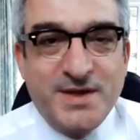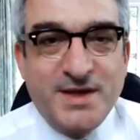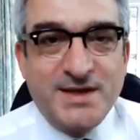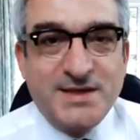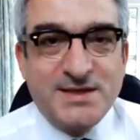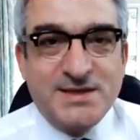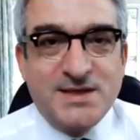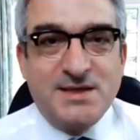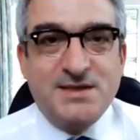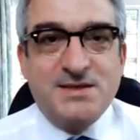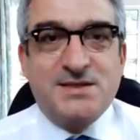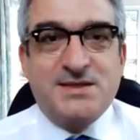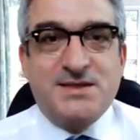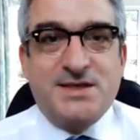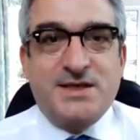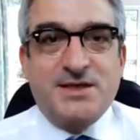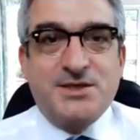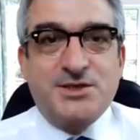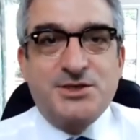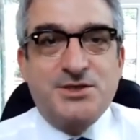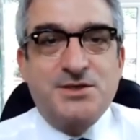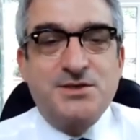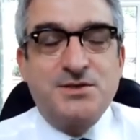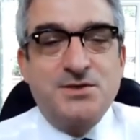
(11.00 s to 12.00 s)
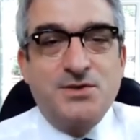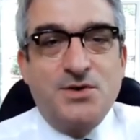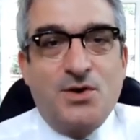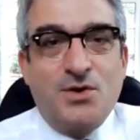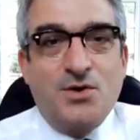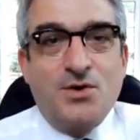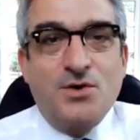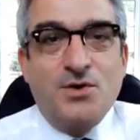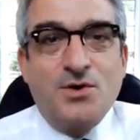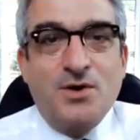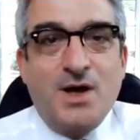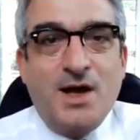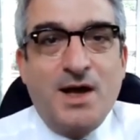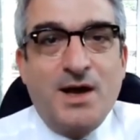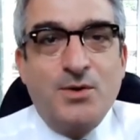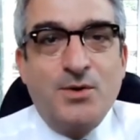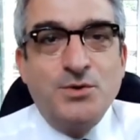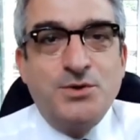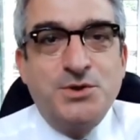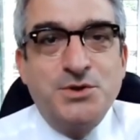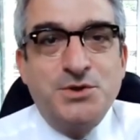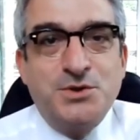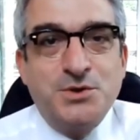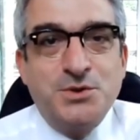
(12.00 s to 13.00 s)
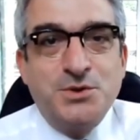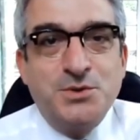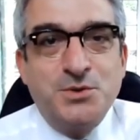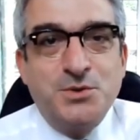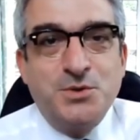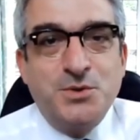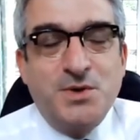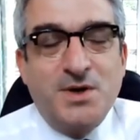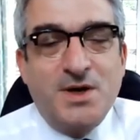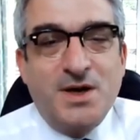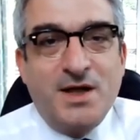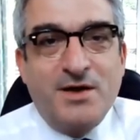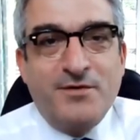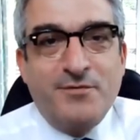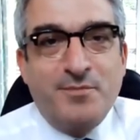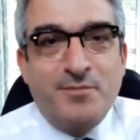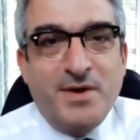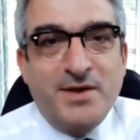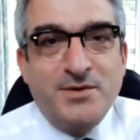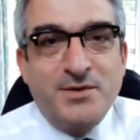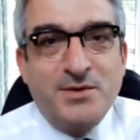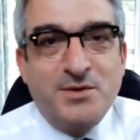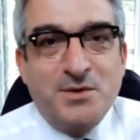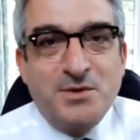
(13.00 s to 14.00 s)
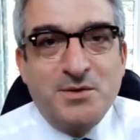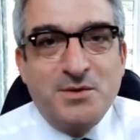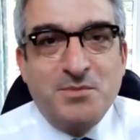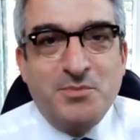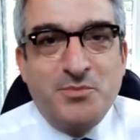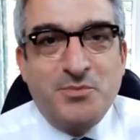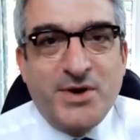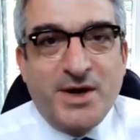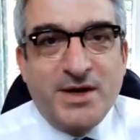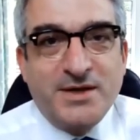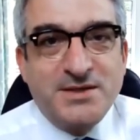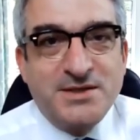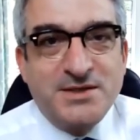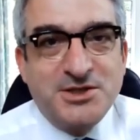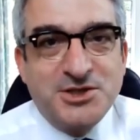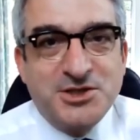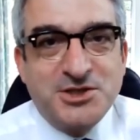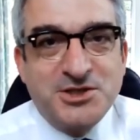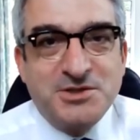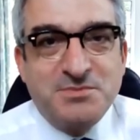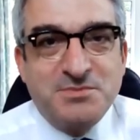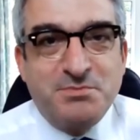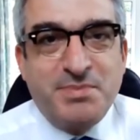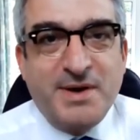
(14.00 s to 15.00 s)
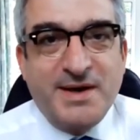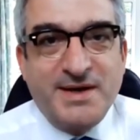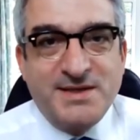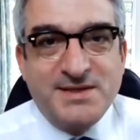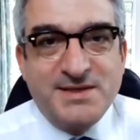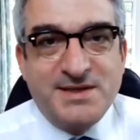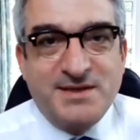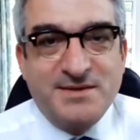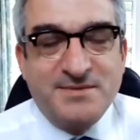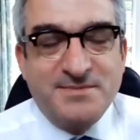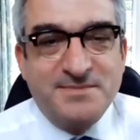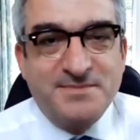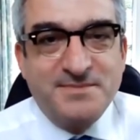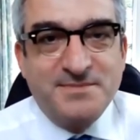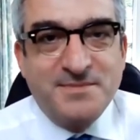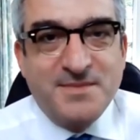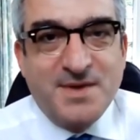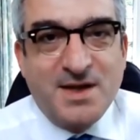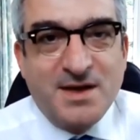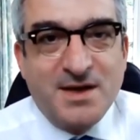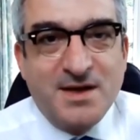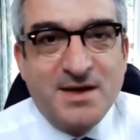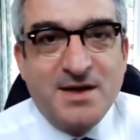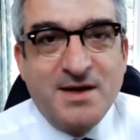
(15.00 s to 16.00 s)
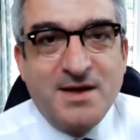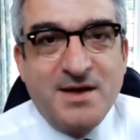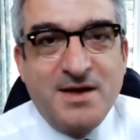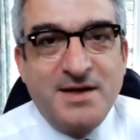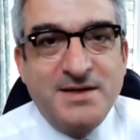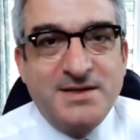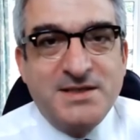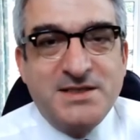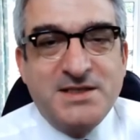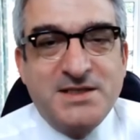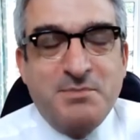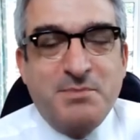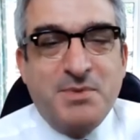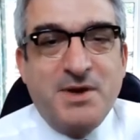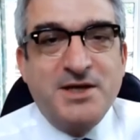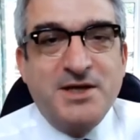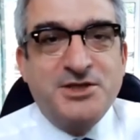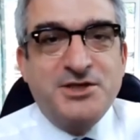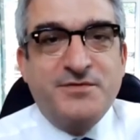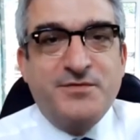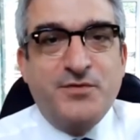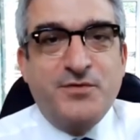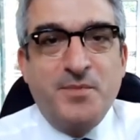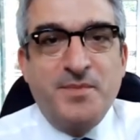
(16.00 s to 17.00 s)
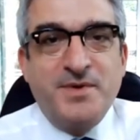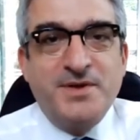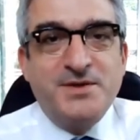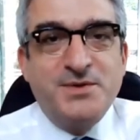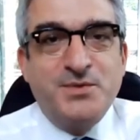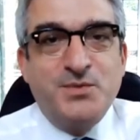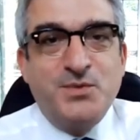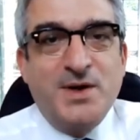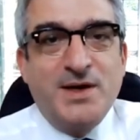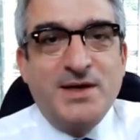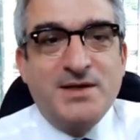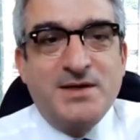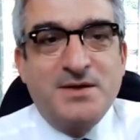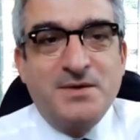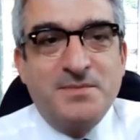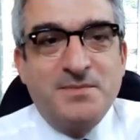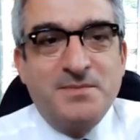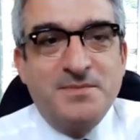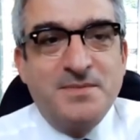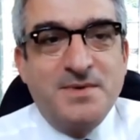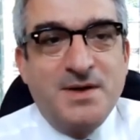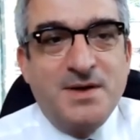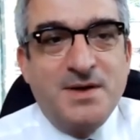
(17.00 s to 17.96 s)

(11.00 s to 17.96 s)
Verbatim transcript: this session on how to do left bundle branch pacing. Uh, it is a pleasure for me to welcome